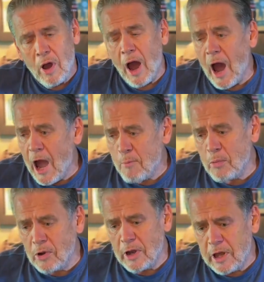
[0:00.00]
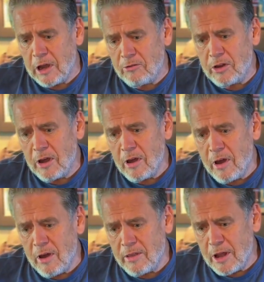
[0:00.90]
I believed
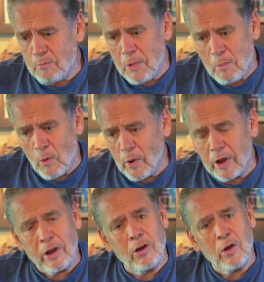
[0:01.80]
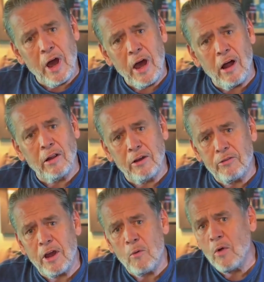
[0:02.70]
that people were going to go to hell if
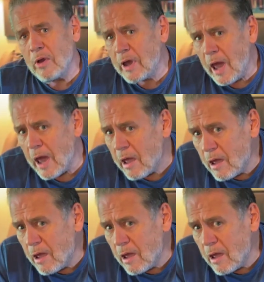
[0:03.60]
they were gay.